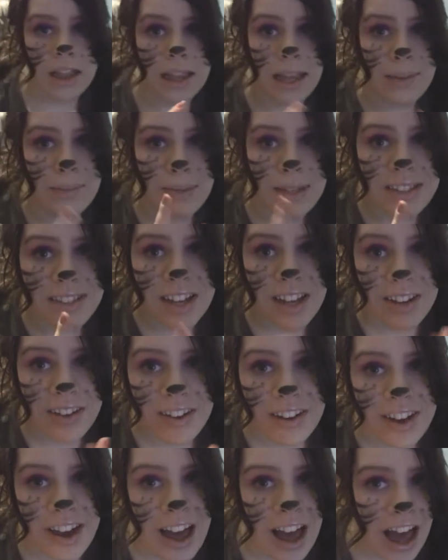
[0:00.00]
Let me tell
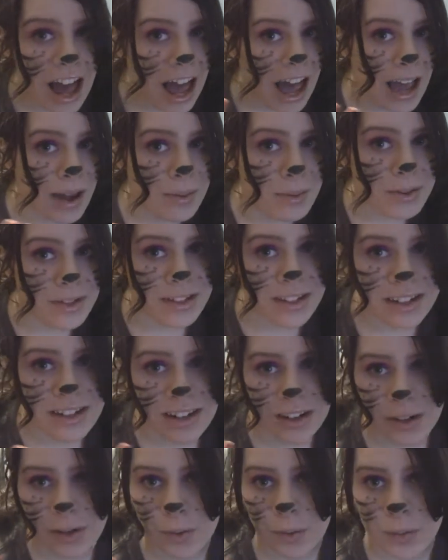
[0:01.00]
you, I was in
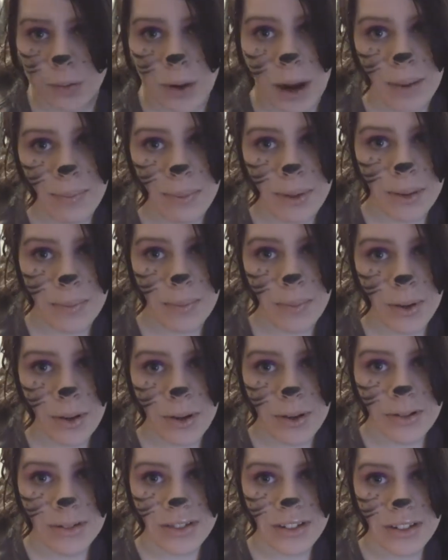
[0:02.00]
a crappy
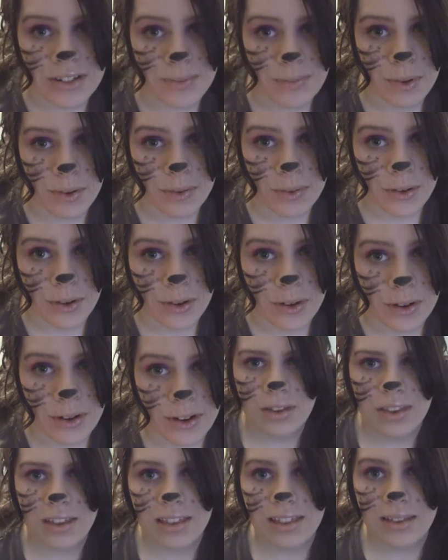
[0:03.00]
mood just
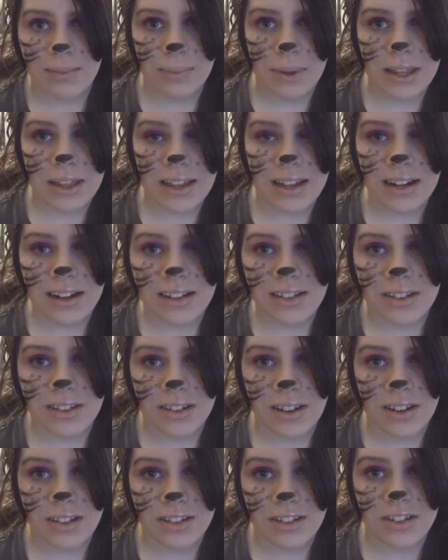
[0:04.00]
before, but then I
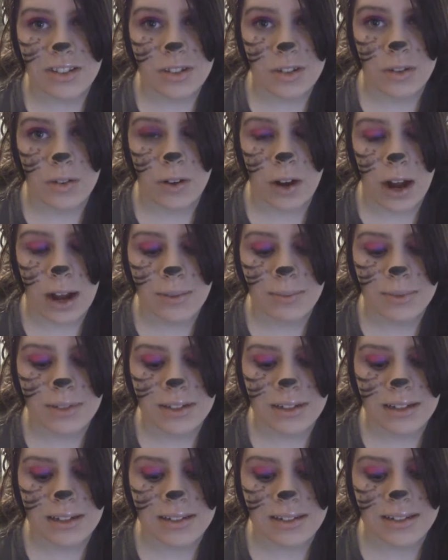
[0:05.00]
searched
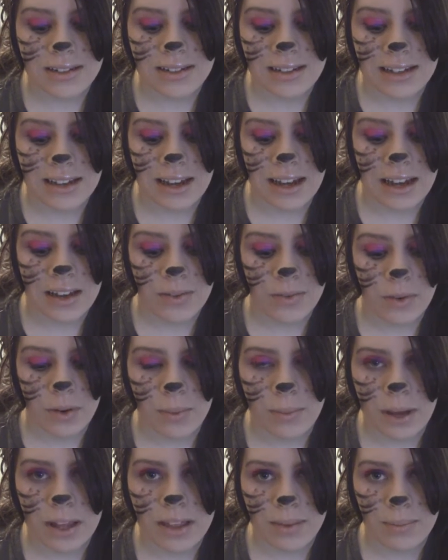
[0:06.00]
Crabstickz StickAid
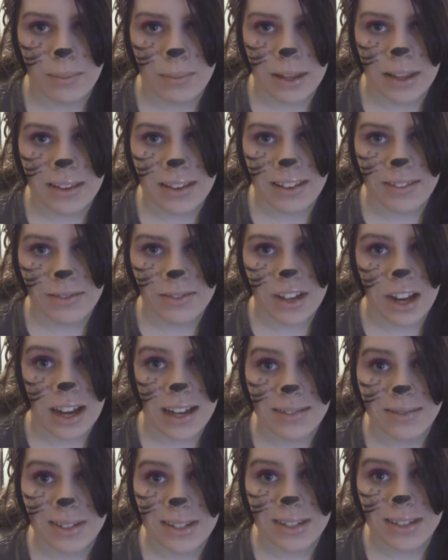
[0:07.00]
for about the millionth
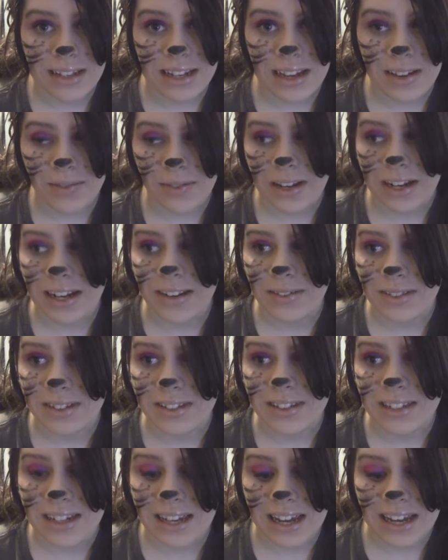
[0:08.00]
time to see if any of the
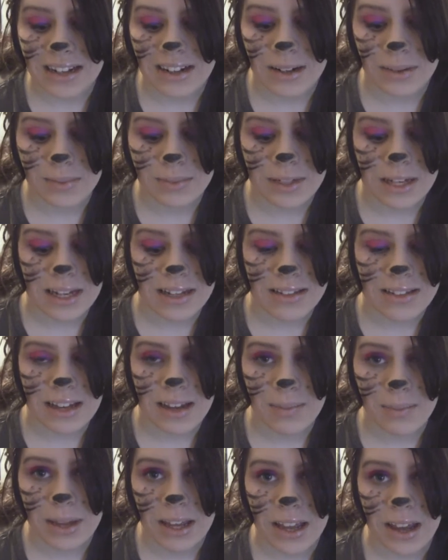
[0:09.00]
StickAid updates
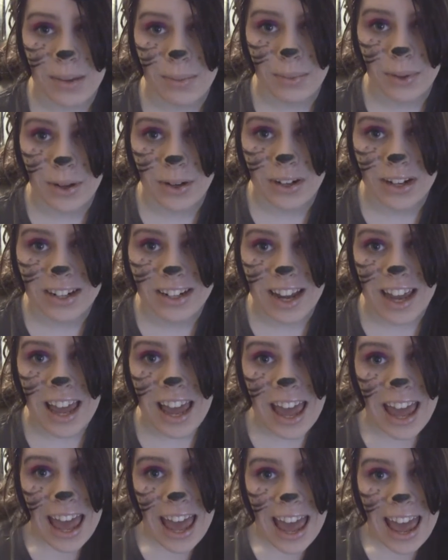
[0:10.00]
had been uploaded,
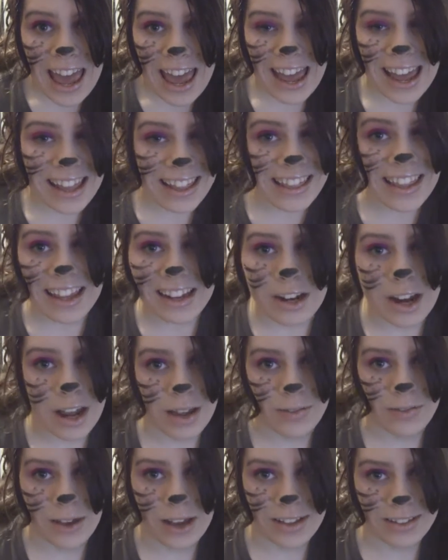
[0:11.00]
and then
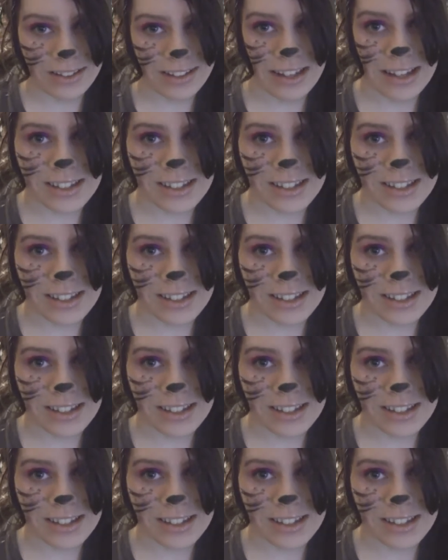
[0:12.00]
I found